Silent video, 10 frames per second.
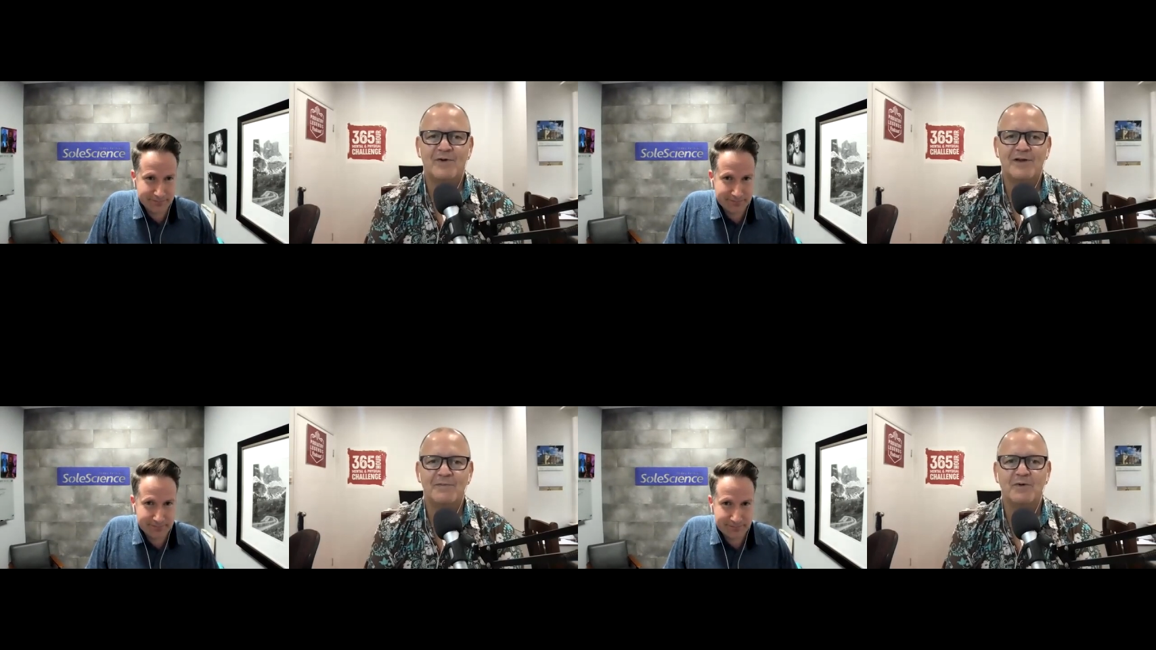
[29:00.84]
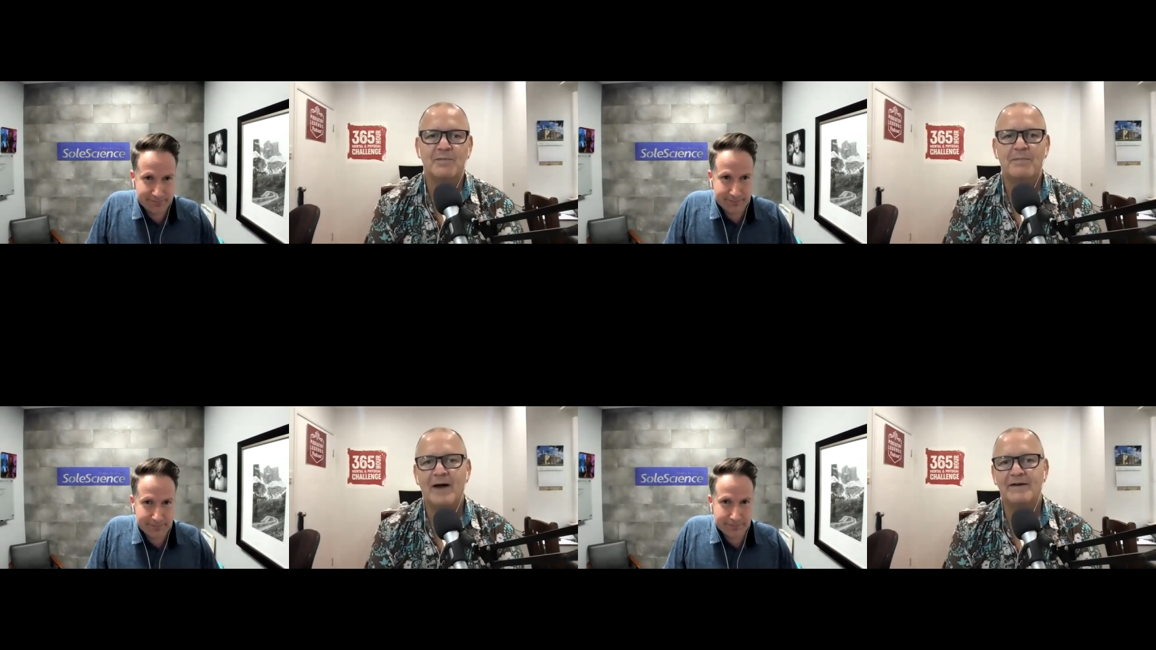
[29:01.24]
Speaker 1: writing a book,
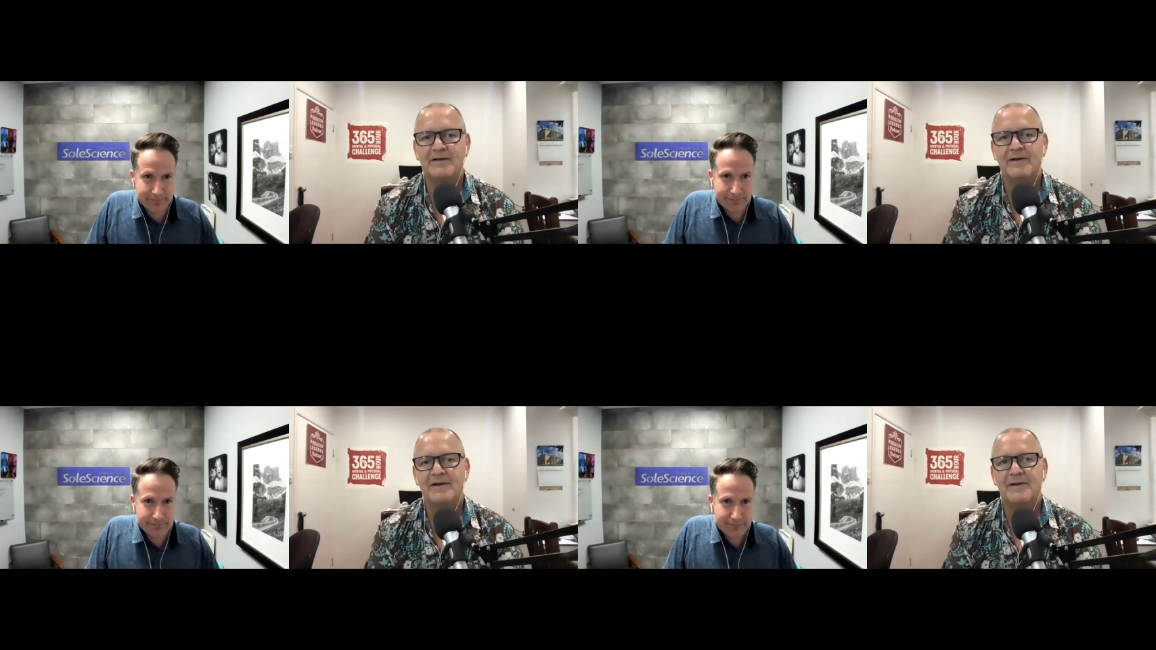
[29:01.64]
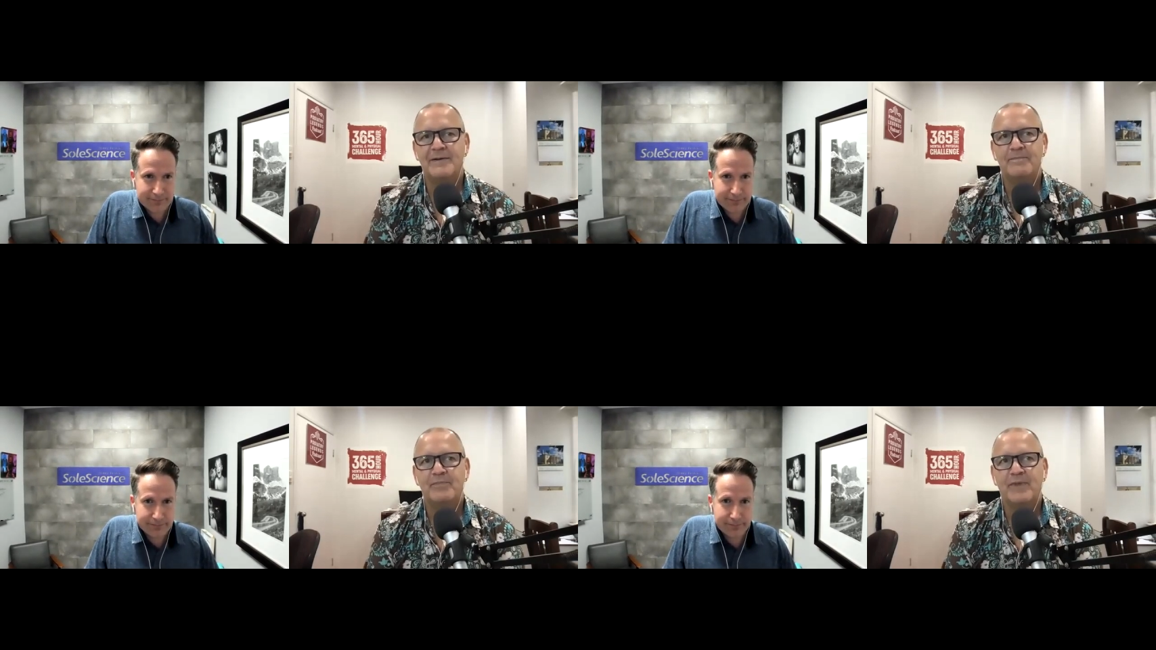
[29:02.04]
but
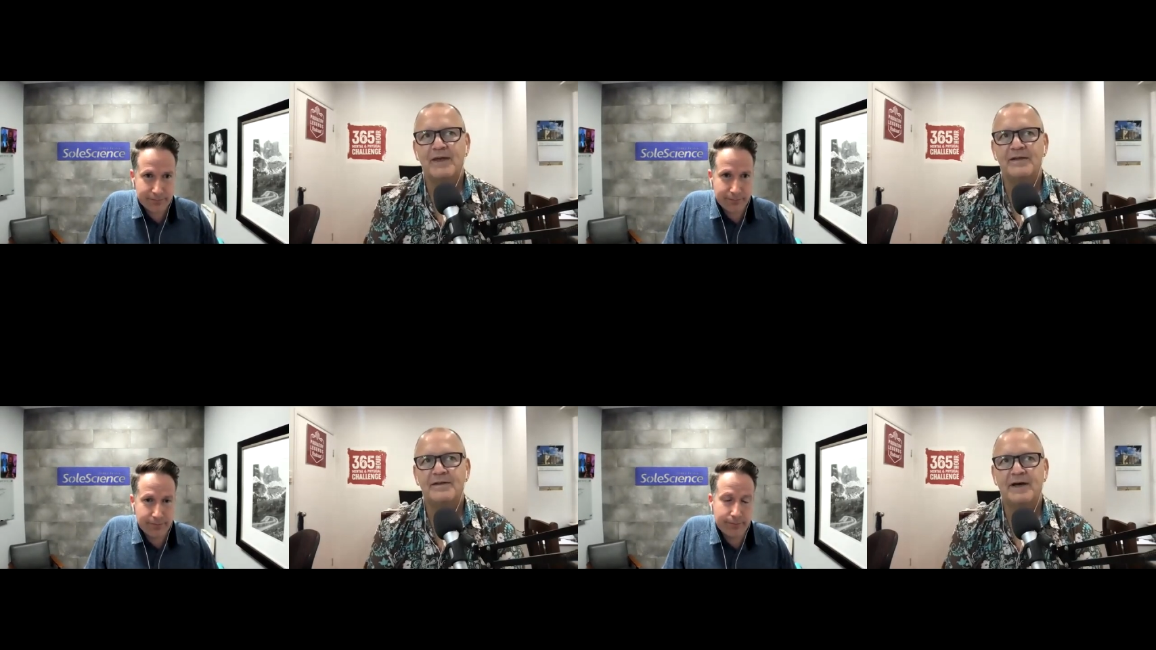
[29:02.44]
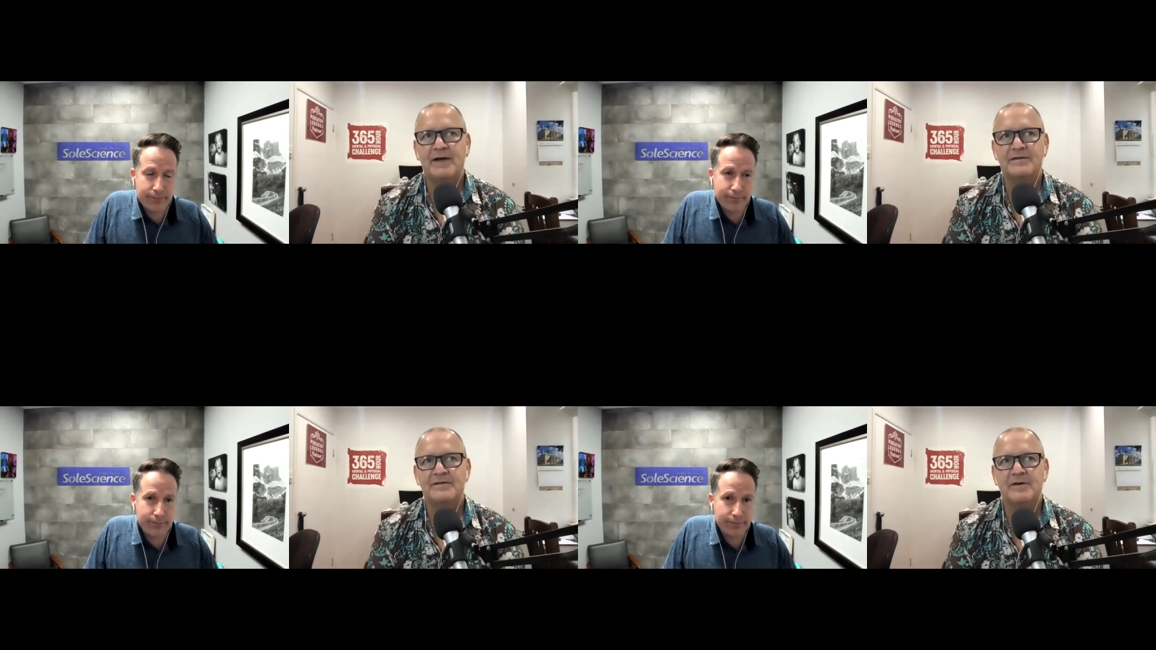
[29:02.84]
it
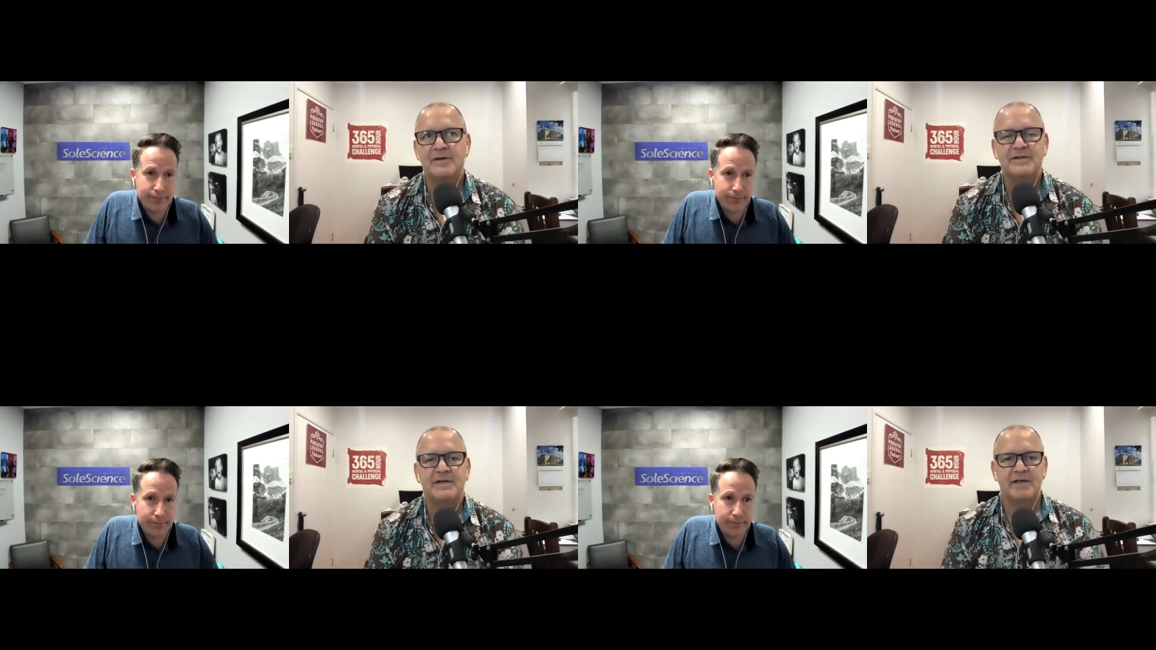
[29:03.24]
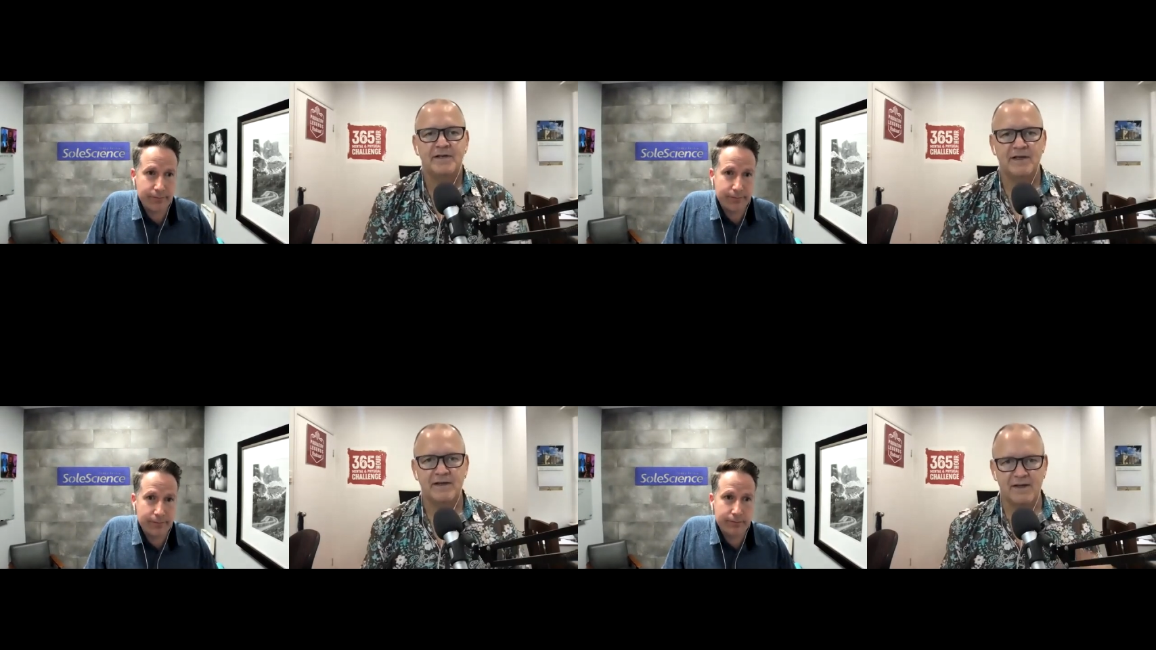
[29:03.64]
does, like you said,
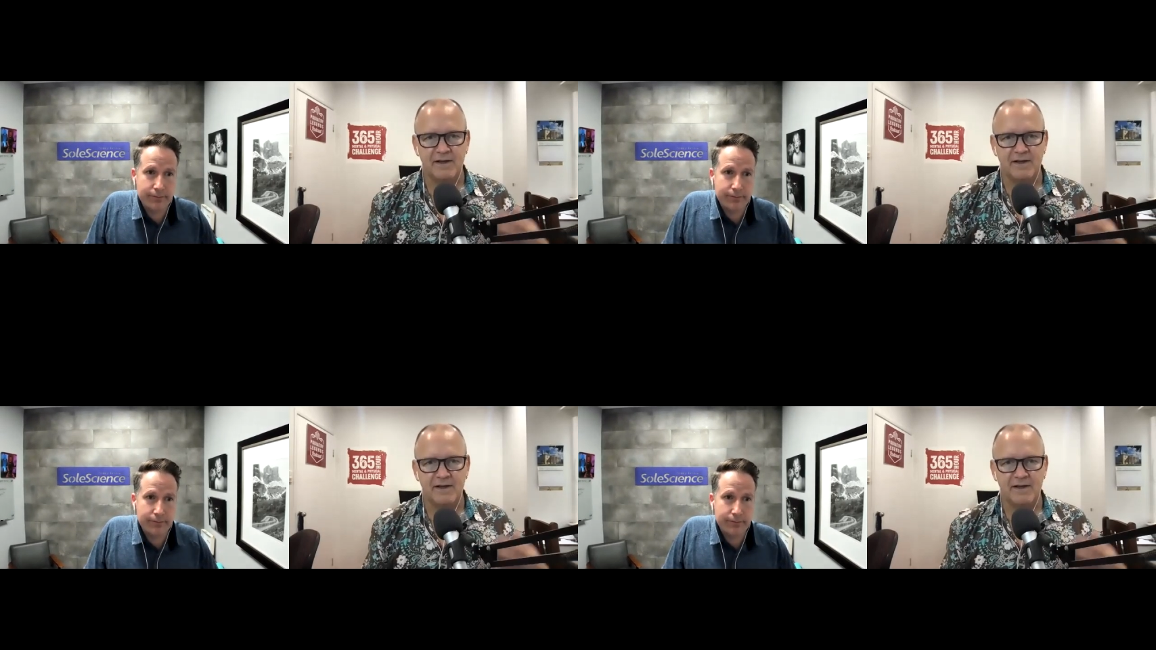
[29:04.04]
it, it,